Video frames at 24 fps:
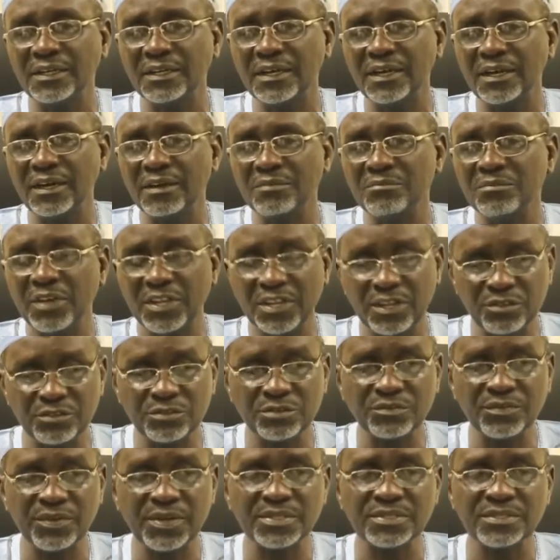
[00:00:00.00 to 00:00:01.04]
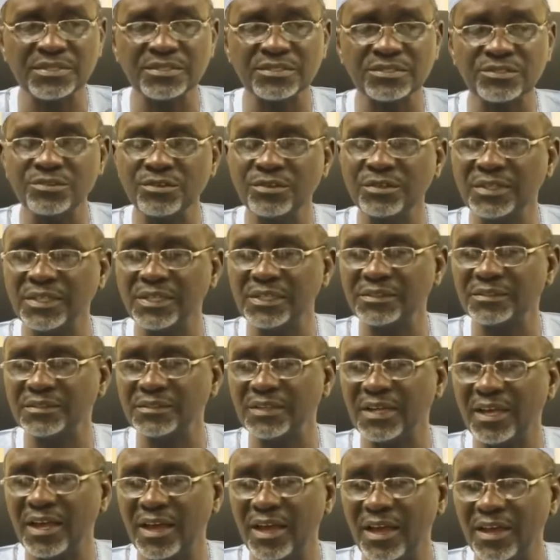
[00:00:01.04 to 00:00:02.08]
Uh, many universities do this
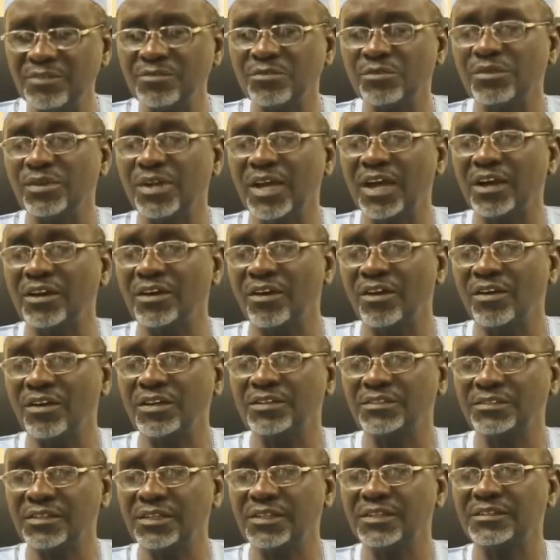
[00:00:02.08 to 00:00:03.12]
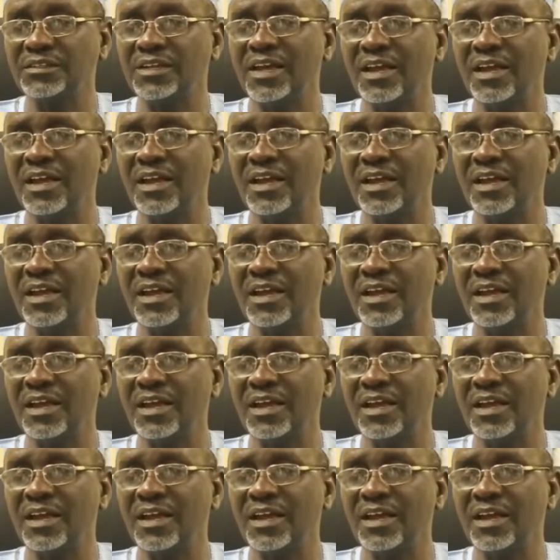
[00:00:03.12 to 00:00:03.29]
and will encourage this.